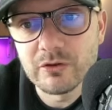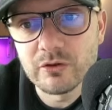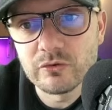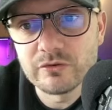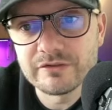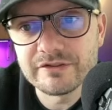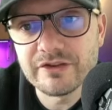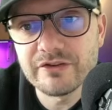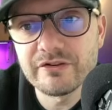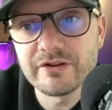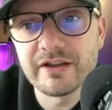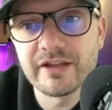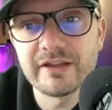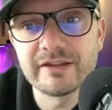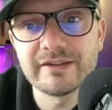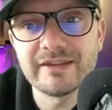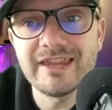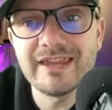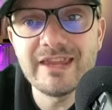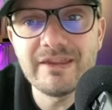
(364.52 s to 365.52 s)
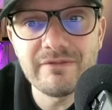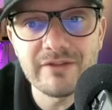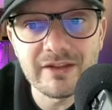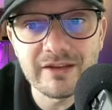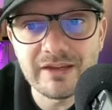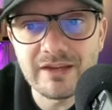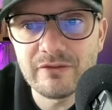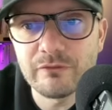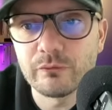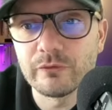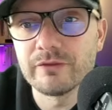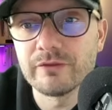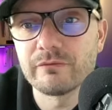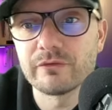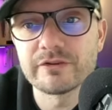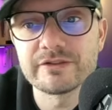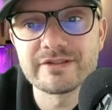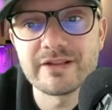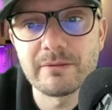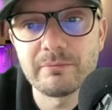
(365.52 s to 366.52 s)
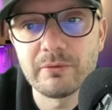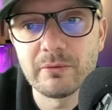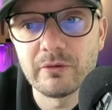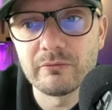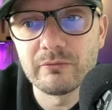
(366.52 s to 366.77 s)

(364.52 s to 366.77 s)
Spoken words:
coins here. And even if we, for example,